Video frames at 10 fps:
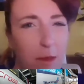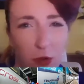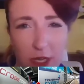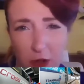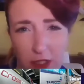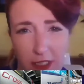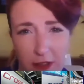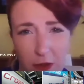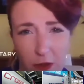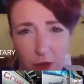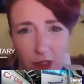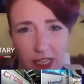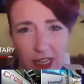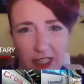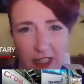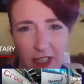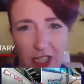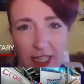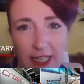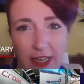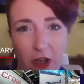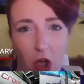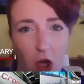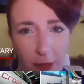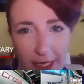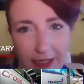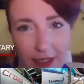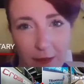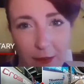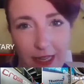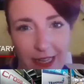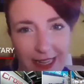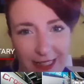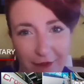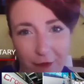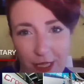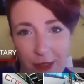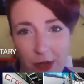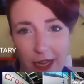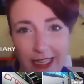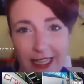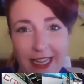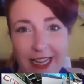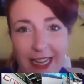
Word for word: are they boycotting the talks, they're actually hobbling them. And therefore, that's why